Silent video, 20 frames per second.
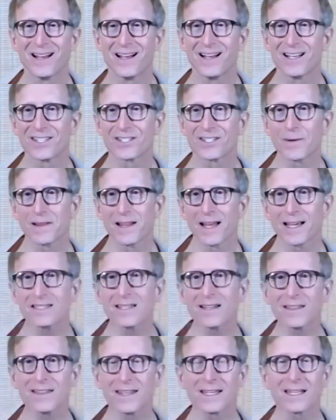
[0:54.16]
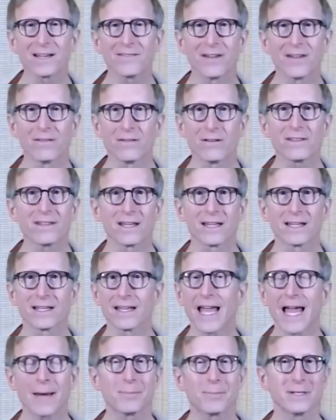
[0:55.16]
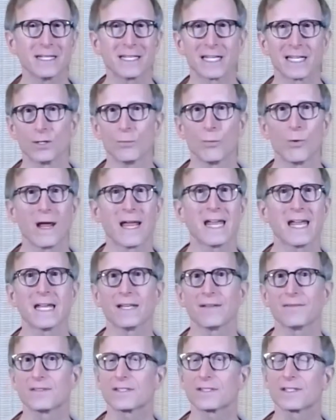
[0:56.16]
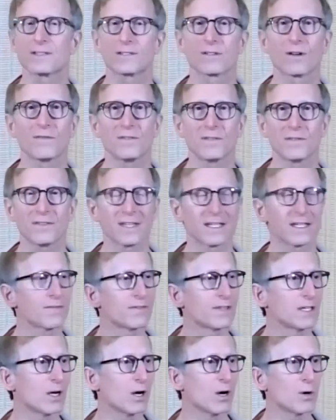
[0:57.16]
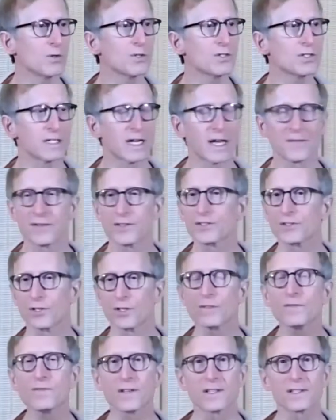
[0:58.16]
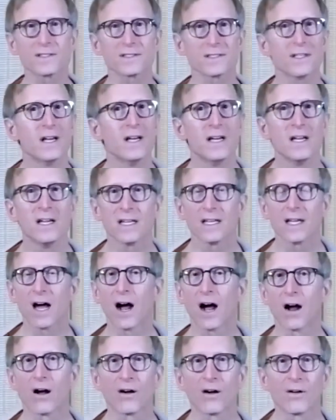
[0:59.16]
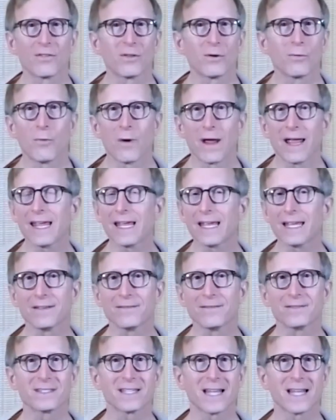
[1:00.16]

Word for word: So I like to think of everything happening in waves. So if you think of the ocean on the surface, are the waves.